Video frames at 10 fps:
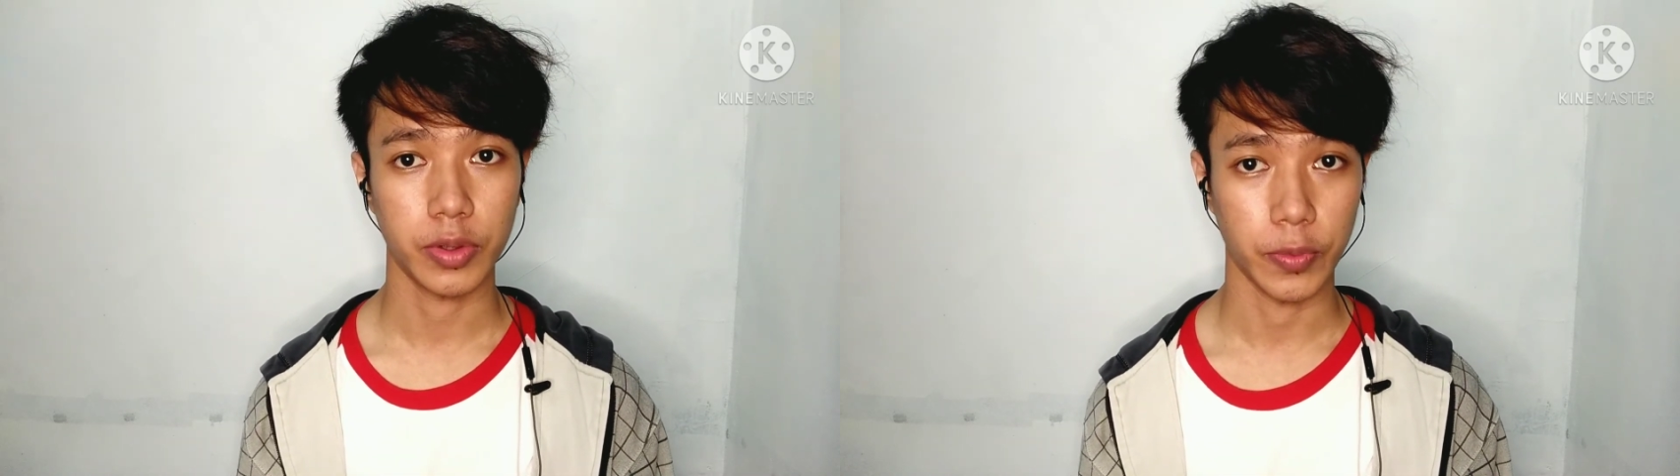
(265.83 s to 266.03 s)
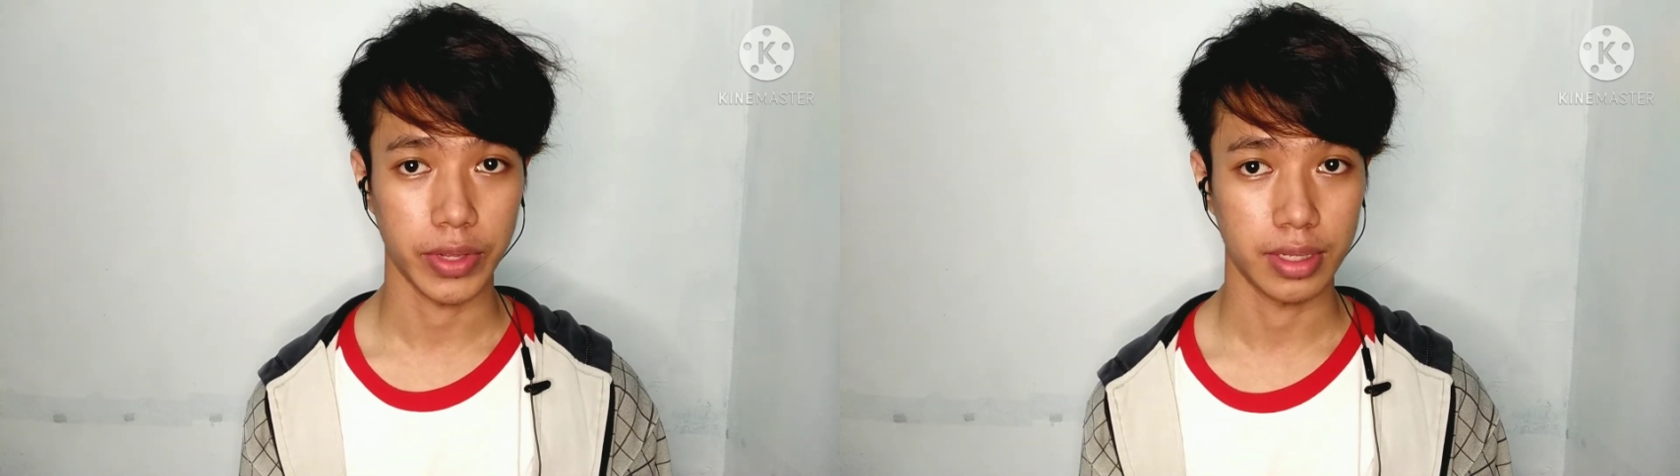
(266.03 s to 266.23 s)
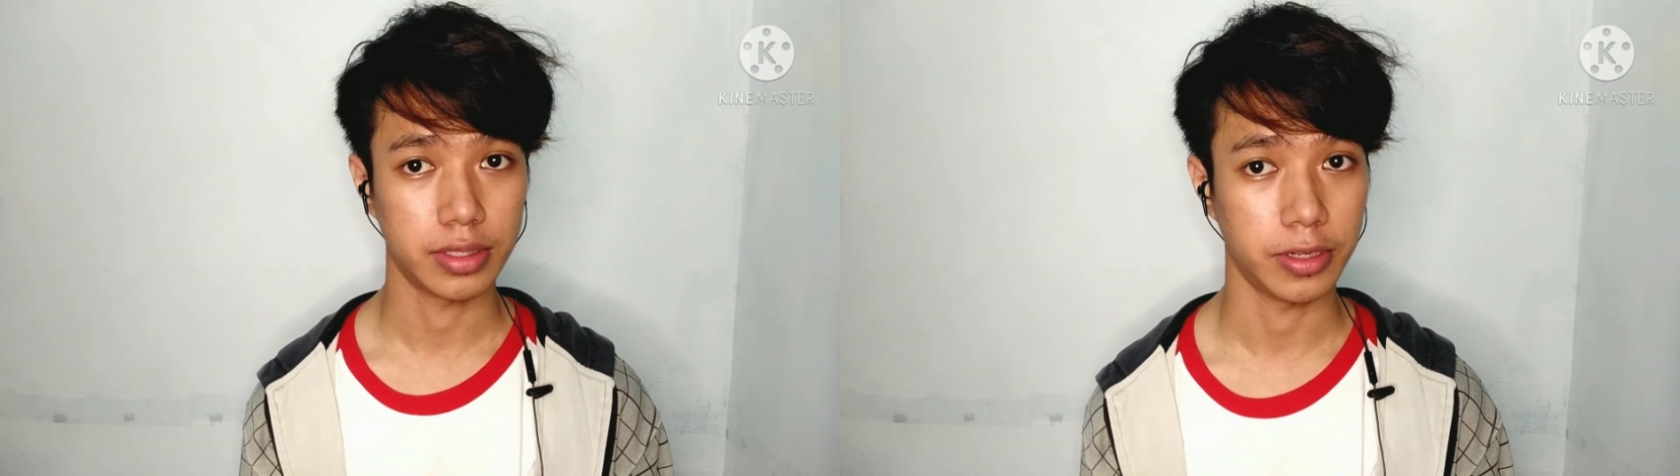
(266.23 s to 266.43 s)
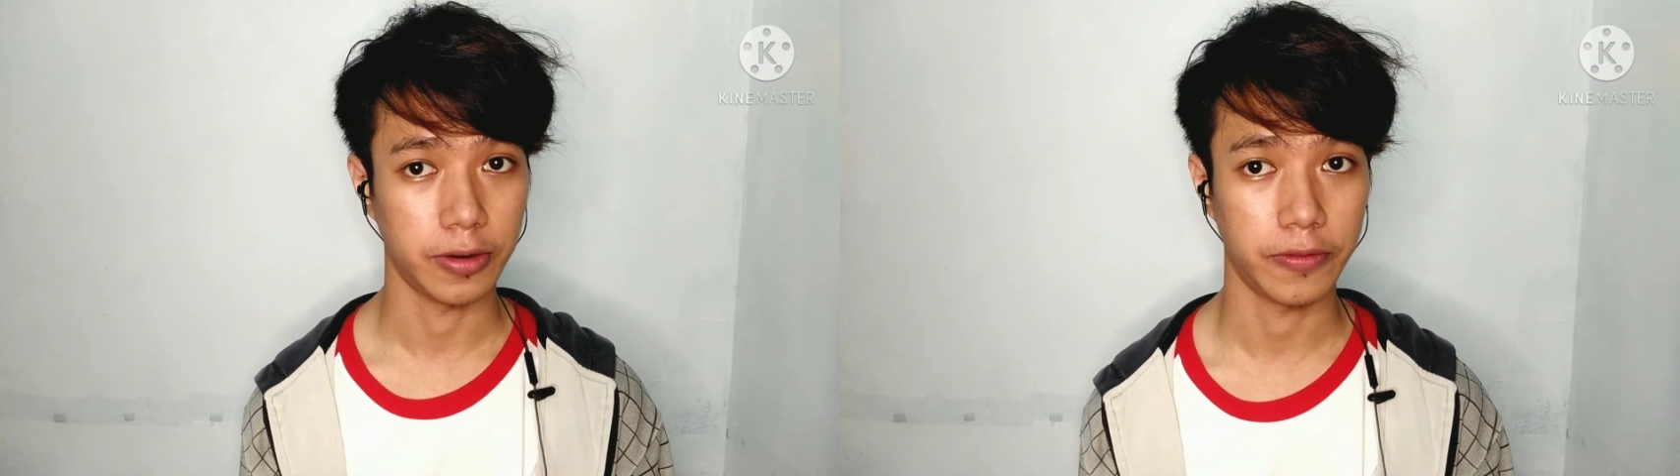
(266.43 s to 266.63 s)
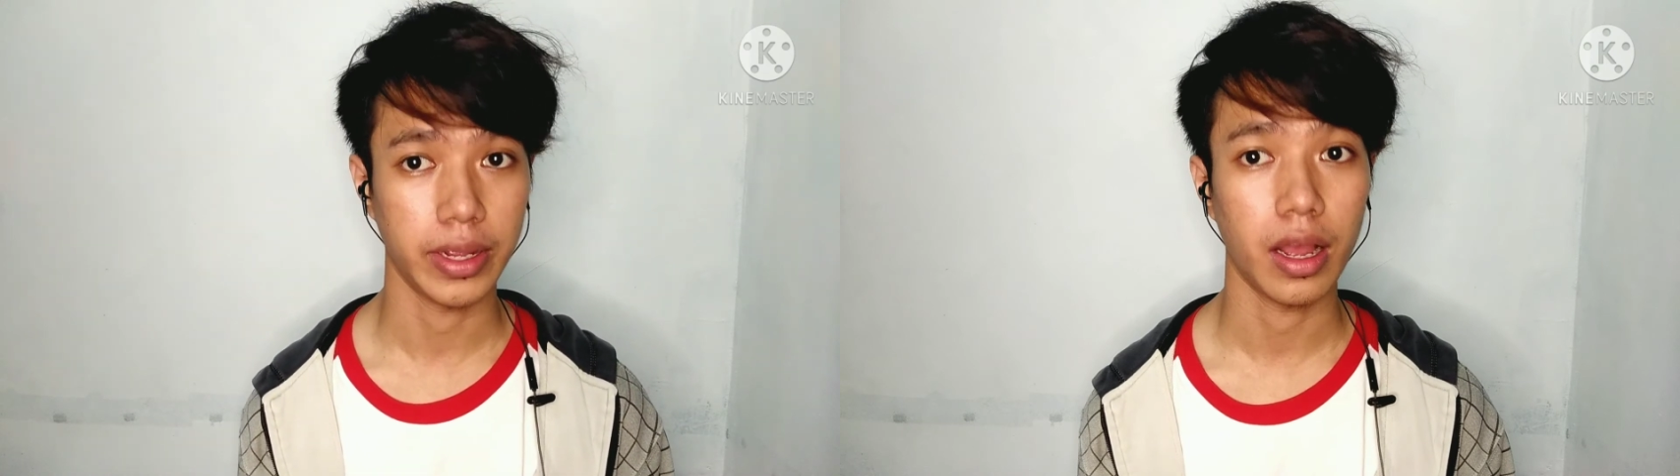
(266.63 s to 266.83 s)
with a
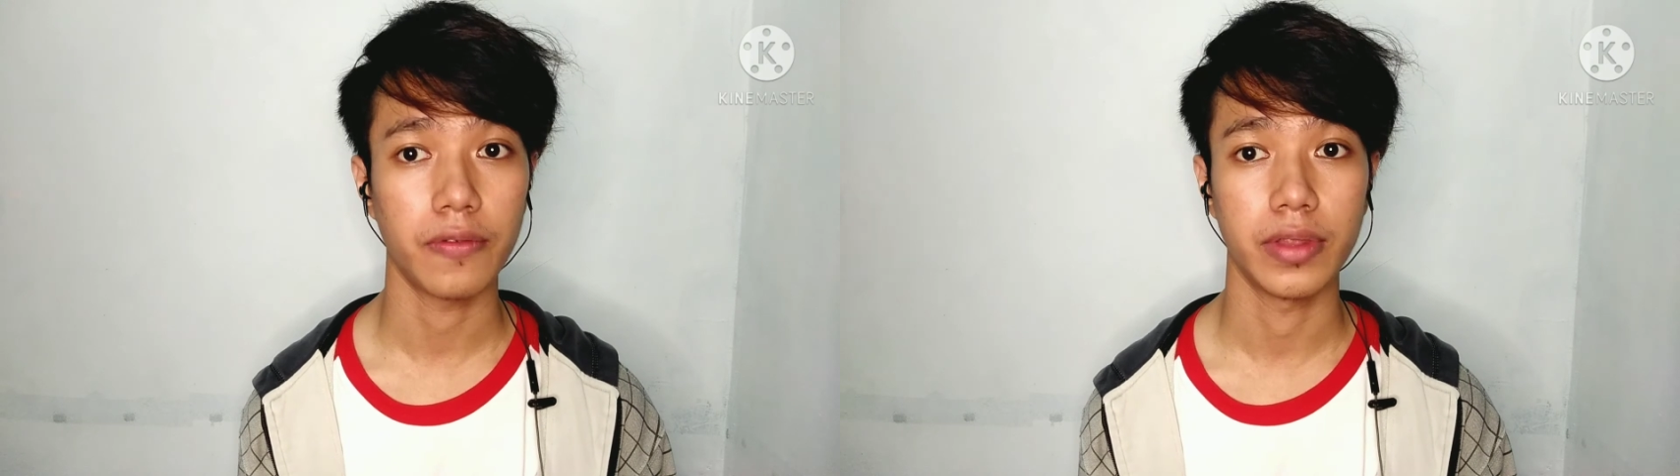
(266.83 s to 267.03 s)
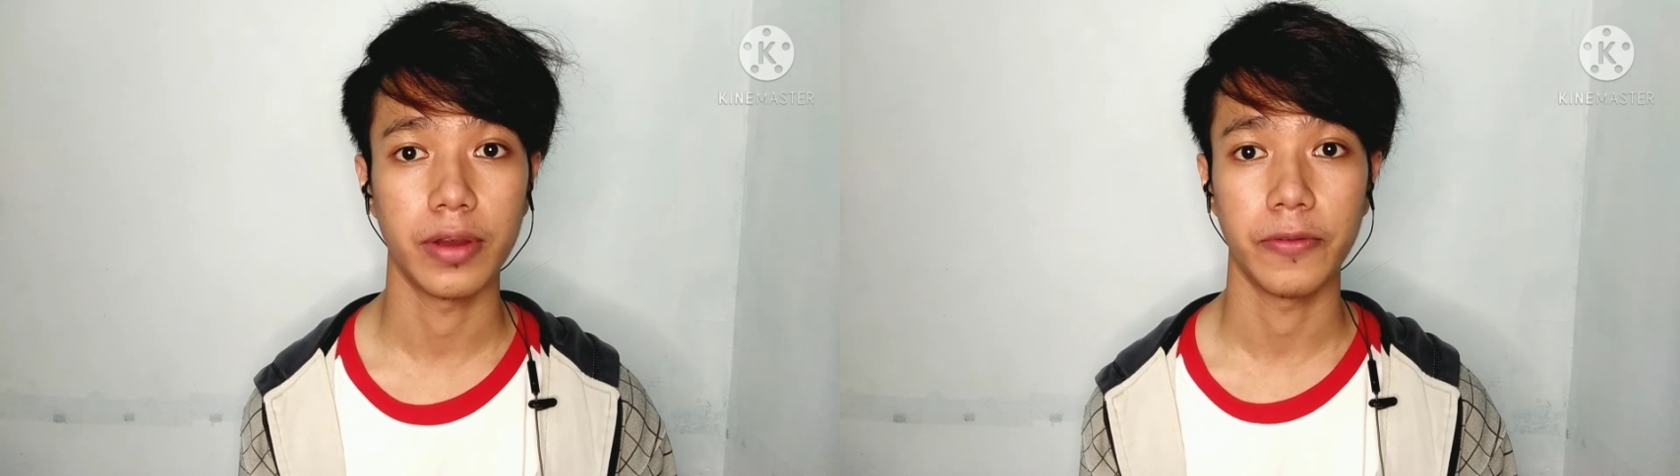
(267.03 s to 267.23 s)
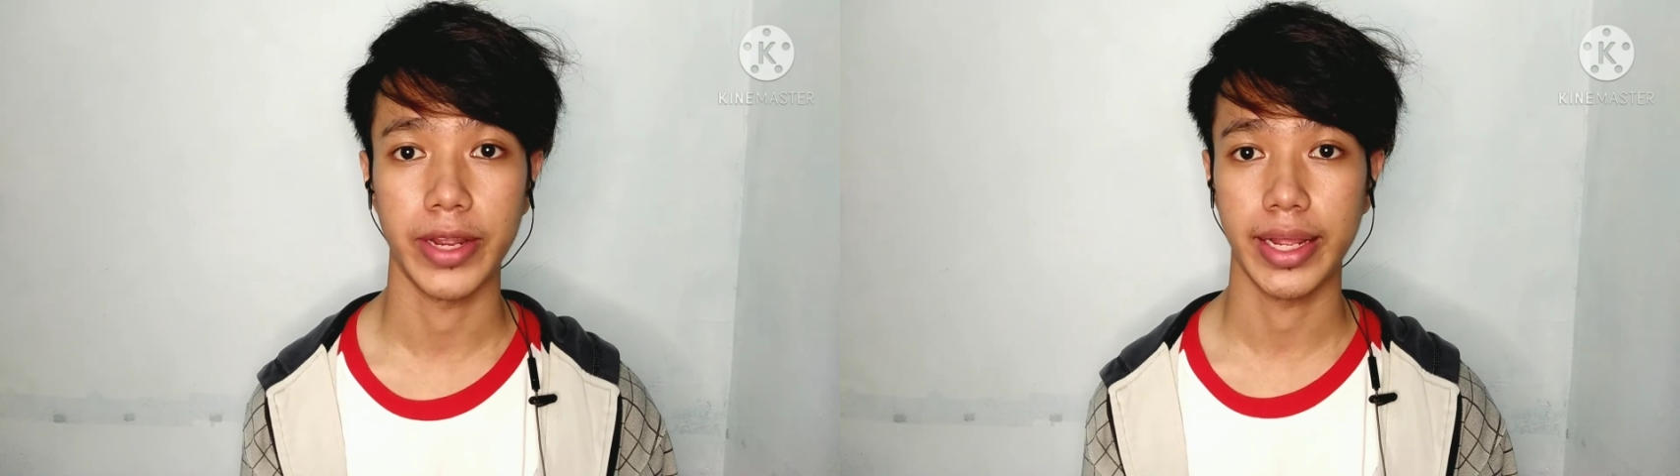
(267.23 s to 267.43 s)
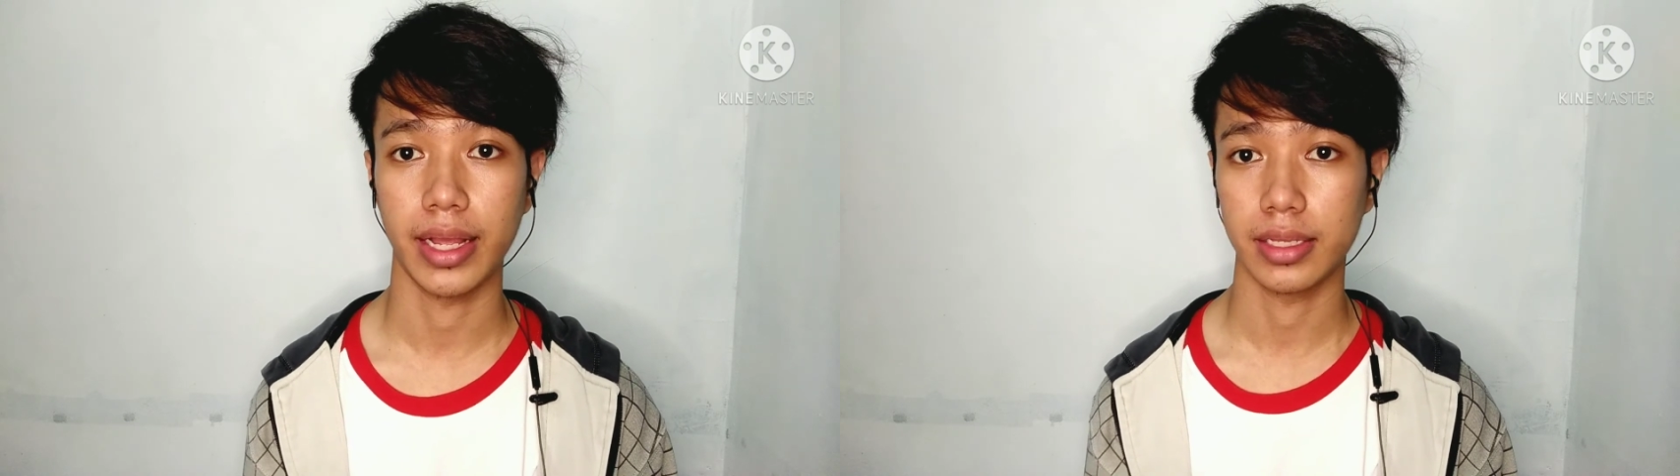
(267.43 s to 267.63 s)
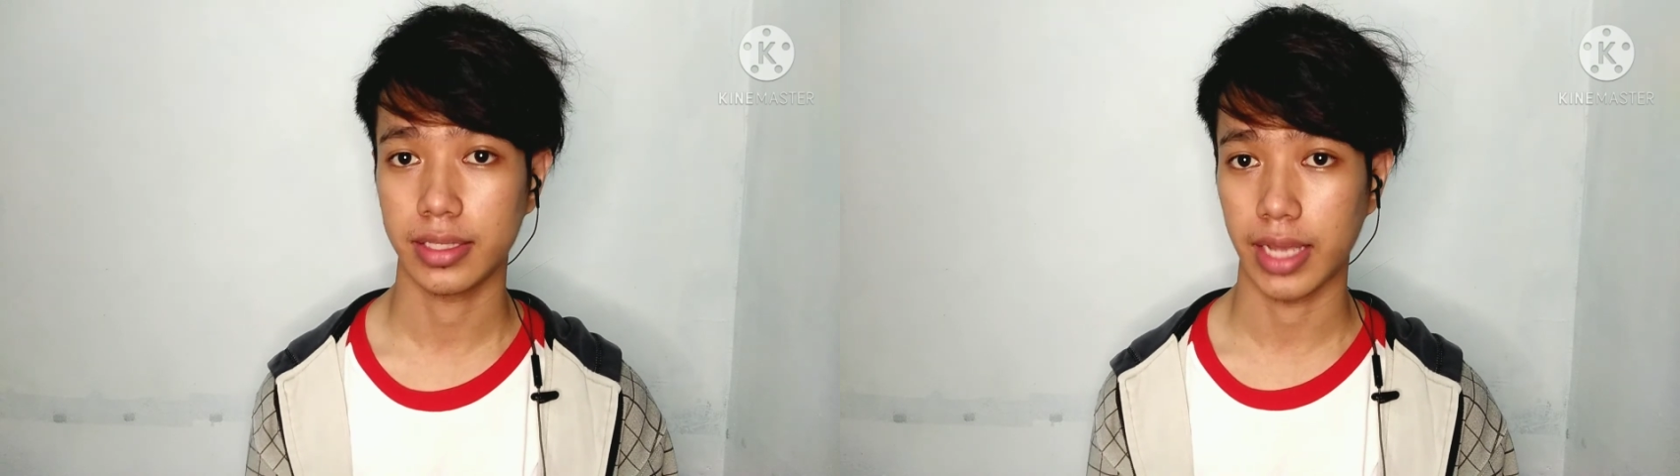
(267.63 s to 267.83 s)
survey of the reading
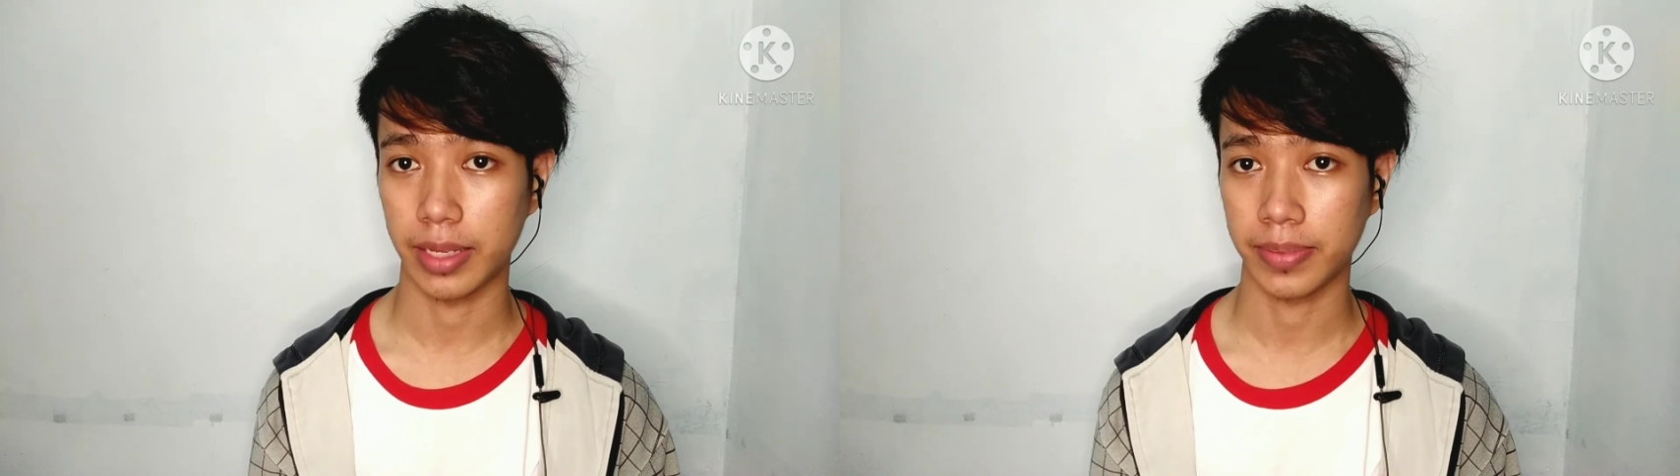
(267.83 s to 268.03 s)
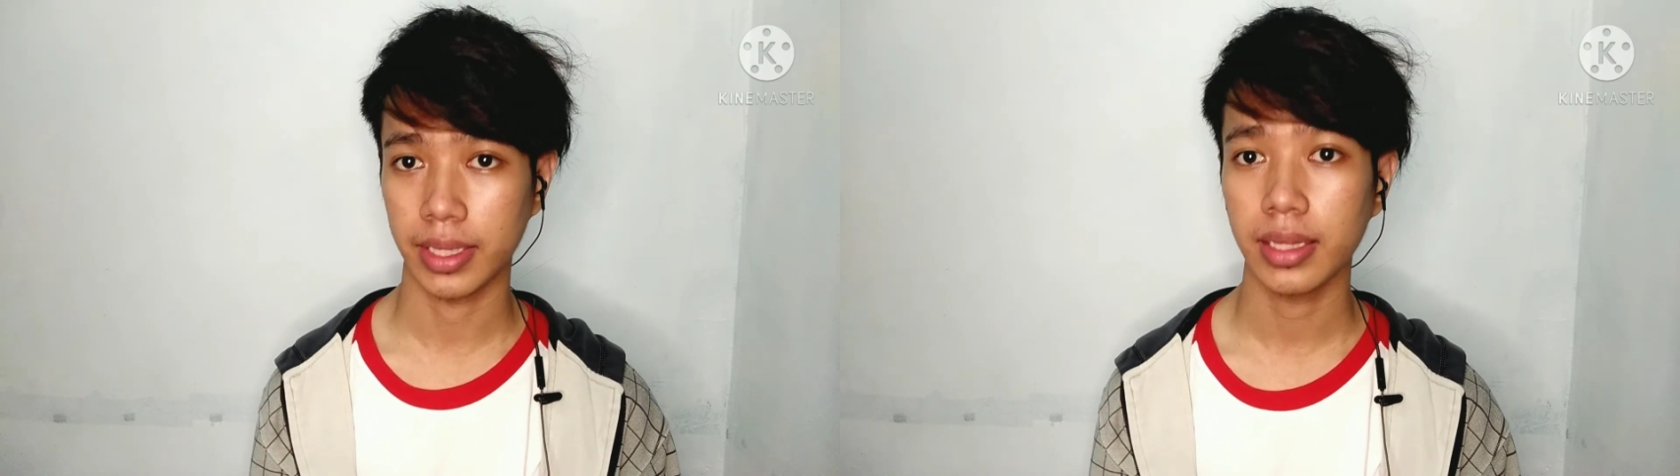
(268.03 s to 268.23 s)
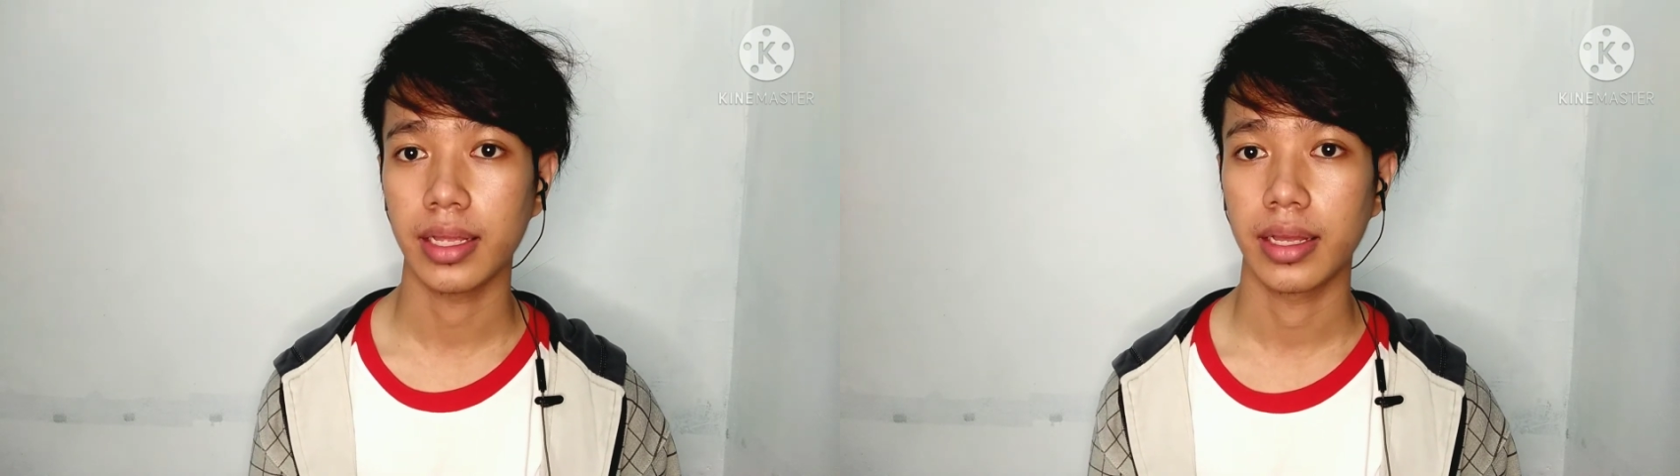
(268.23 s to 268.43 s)
assignment.